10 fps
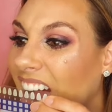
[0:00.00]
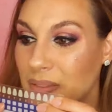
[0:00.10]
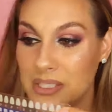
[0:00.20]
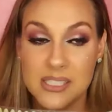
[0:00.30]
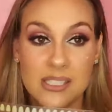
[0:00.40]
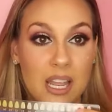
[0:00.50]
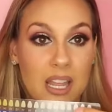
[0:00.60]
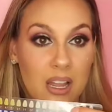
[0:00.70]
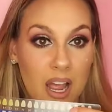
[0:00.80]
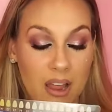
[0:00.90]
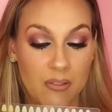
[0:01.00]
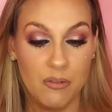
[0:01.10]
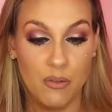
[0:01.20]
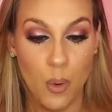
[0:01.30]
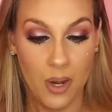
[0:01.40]
I'm going to say I have a
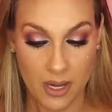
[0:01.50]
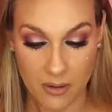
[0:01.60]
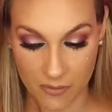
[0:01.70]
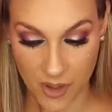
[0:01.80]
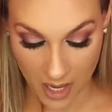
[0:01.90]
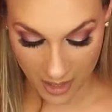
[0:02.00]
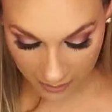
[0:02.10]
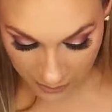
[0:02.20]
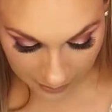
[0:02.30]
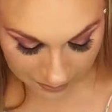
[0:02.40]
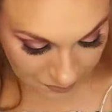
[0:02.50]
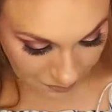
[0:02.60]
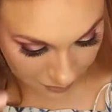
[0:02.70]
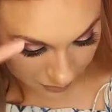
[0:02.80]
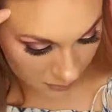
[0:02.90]
4 and a 5.
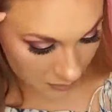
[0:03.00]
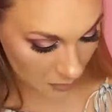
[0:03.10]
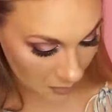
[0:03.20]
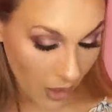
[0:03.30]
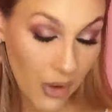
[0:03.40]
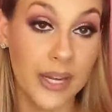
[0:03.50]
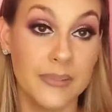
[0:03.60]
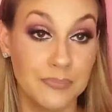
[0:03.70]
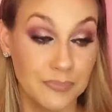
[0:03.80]
All right.